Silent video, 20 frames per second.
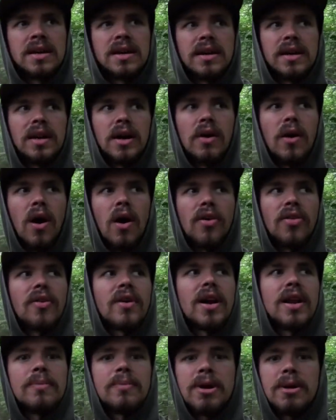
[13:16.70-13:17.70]
you know, are there
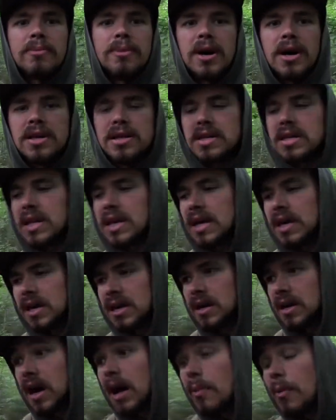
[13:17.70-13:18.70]
any big bucks in
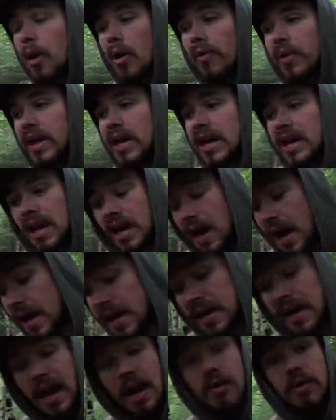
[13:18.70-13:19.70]
here? I
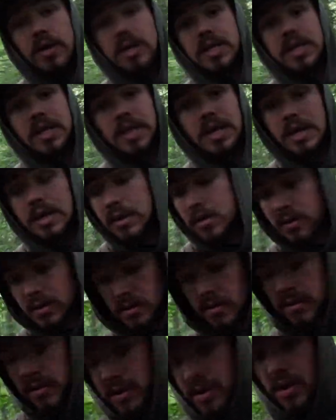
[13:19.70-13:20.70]
guarantee,
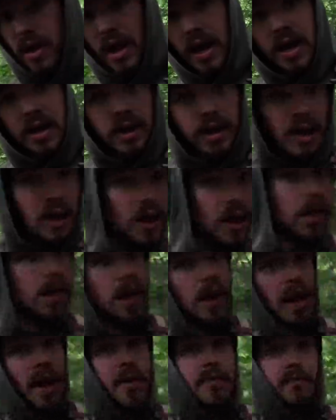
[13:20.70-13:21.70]
hand to God,
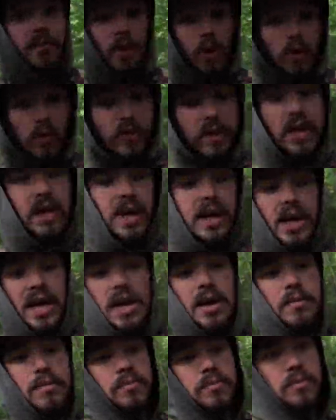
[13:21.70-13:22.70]
I'm only gonna get
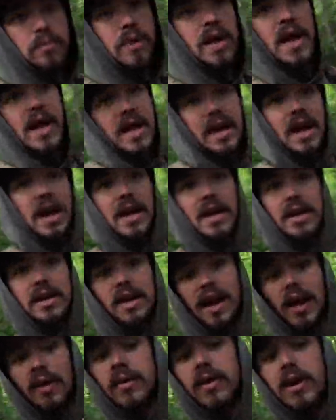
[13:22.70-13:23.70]
them at night down